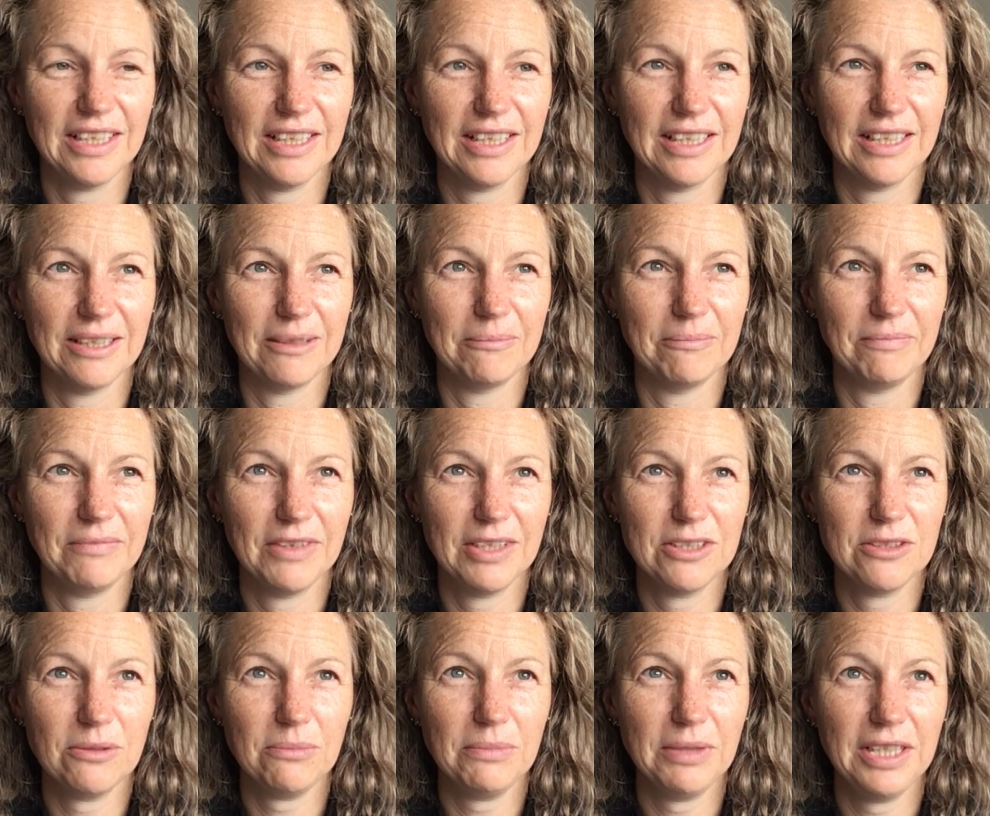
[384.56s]
Um,
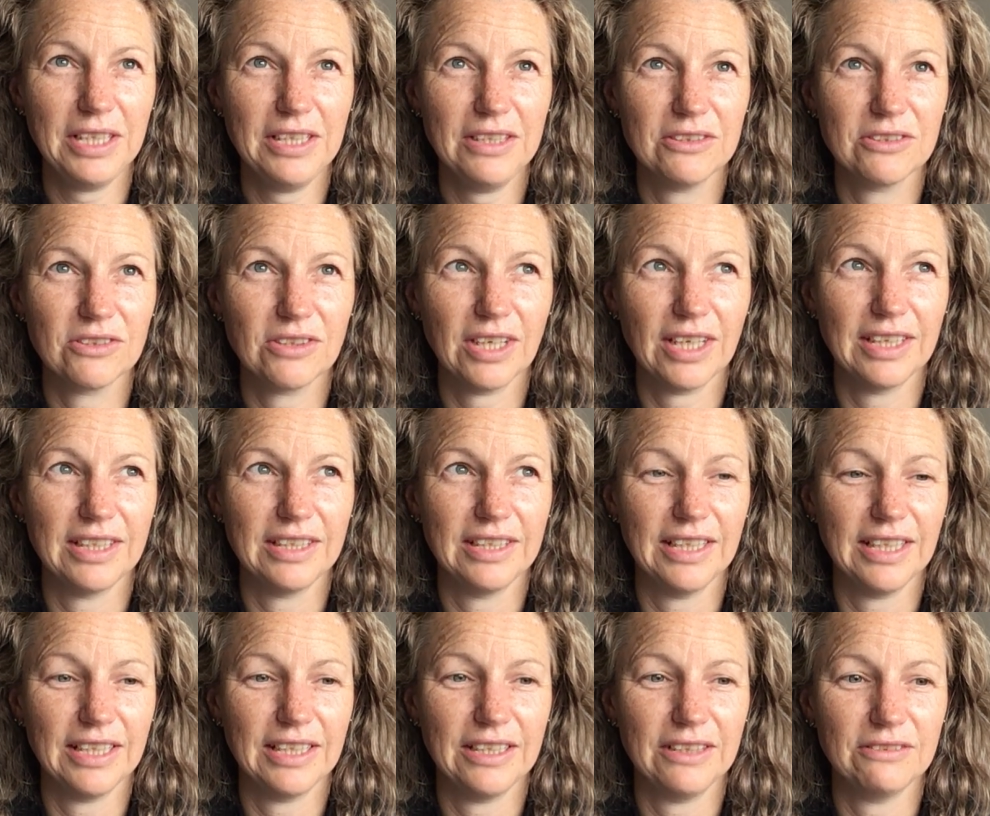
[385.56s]
there's not many Australian
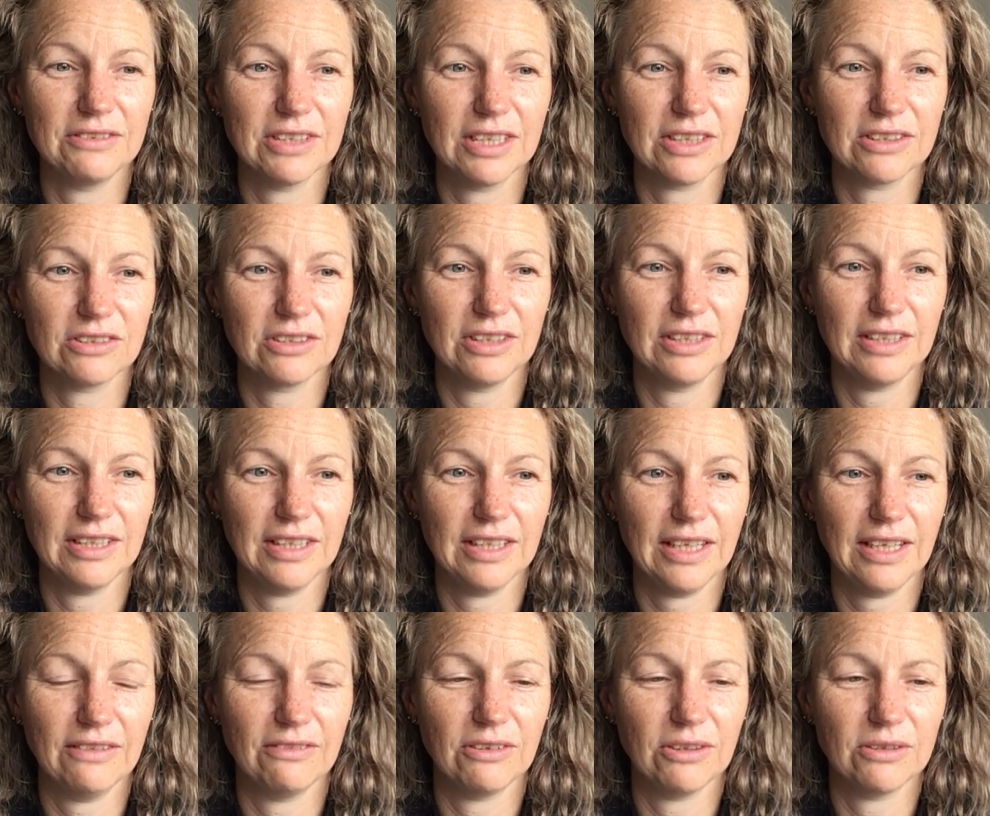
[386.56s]
natives actually that
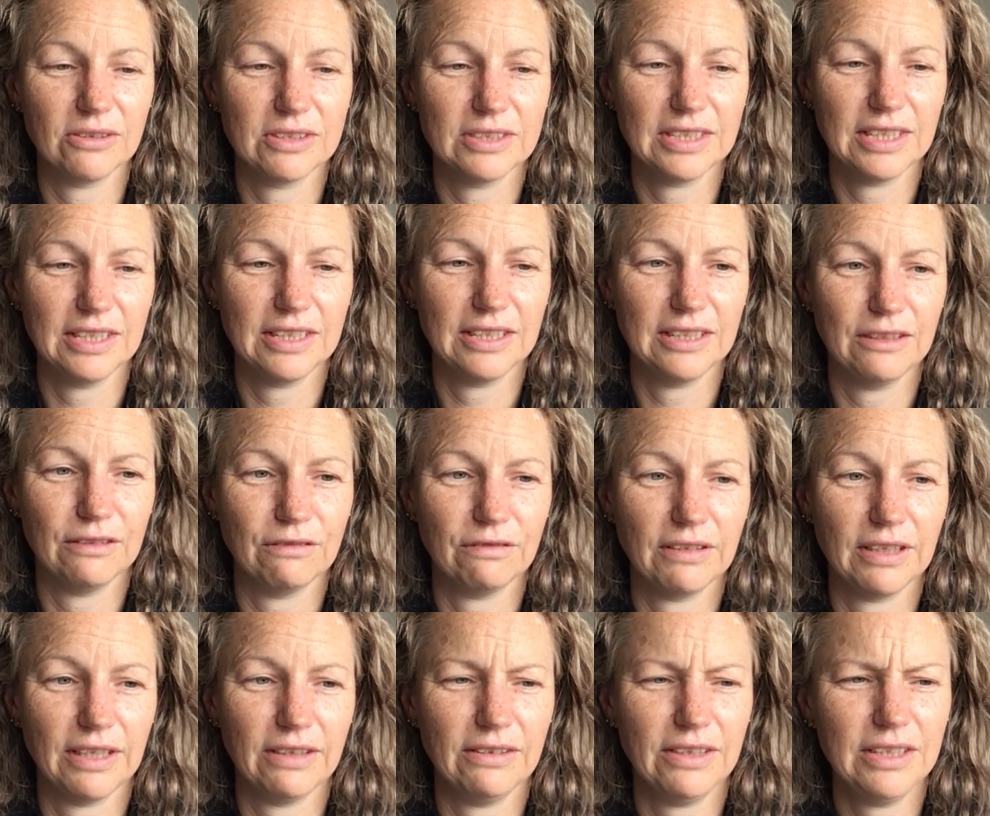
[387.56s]
have a lot of scent in the
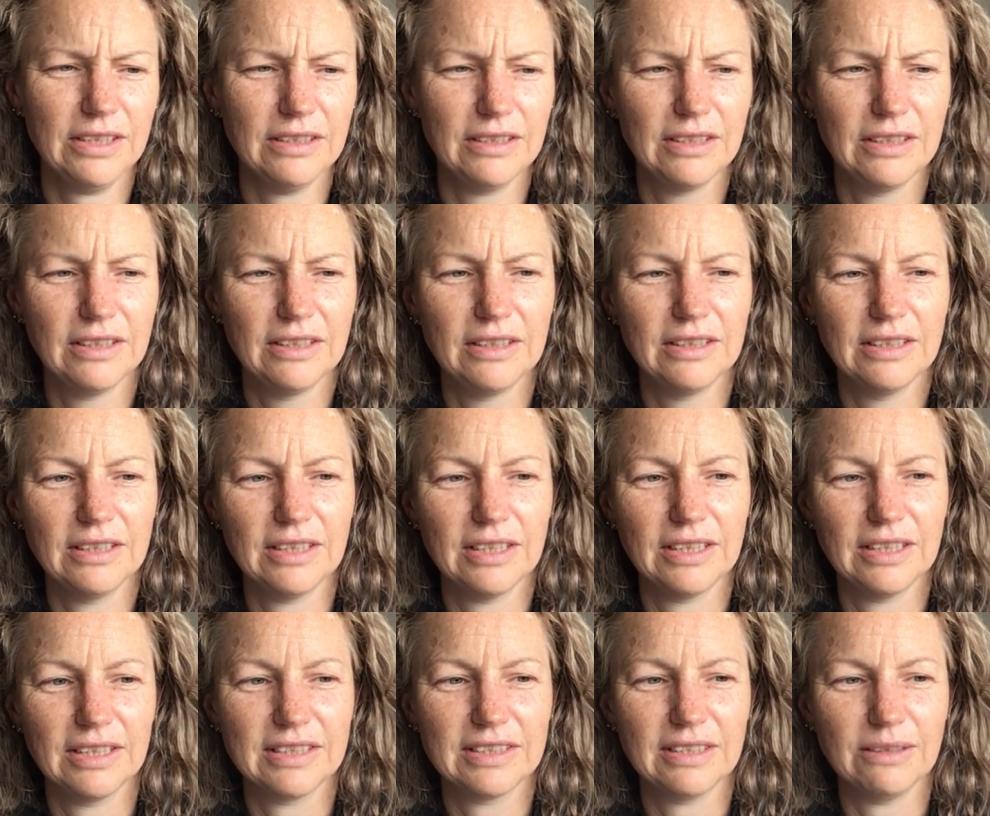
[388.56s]
flower, uh,
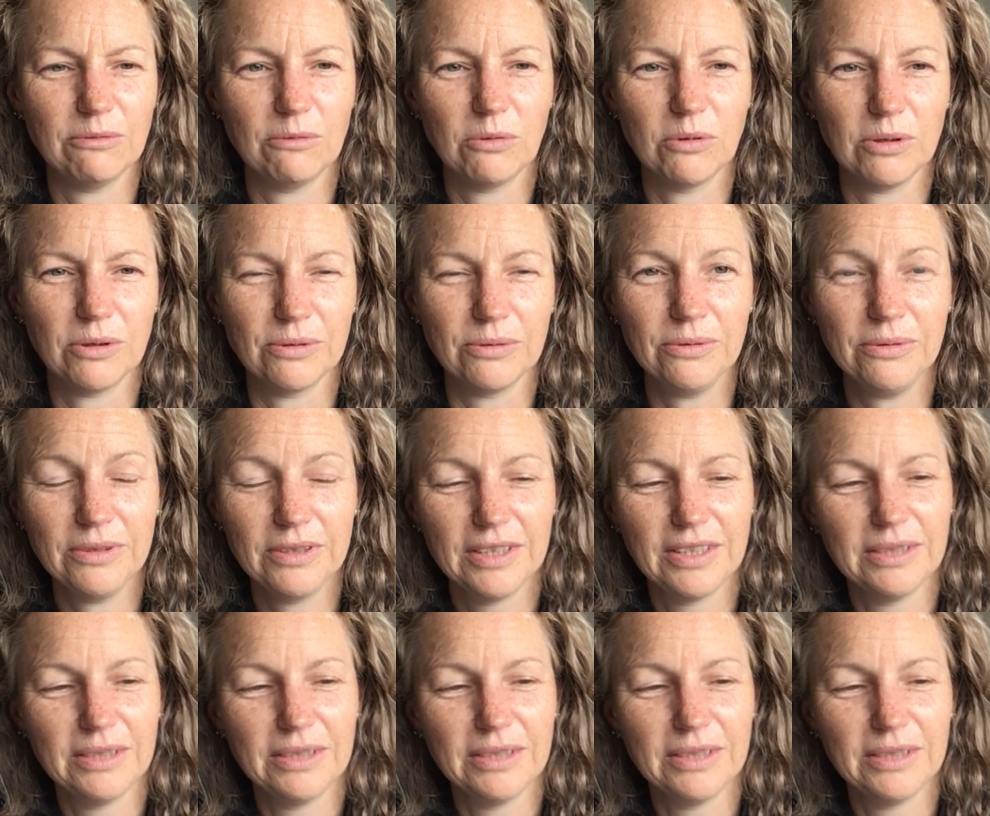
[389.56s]
except wattle.